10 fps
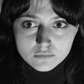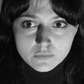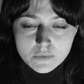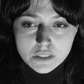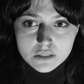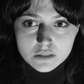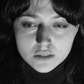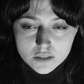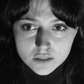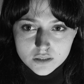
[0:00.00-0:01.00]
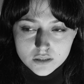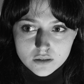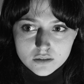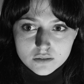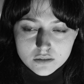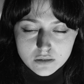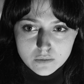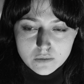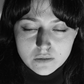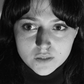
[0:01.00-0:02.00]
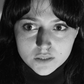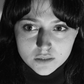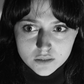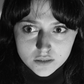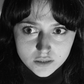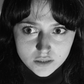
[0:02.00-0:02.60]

I feel like if you don't, like, you know, actually, if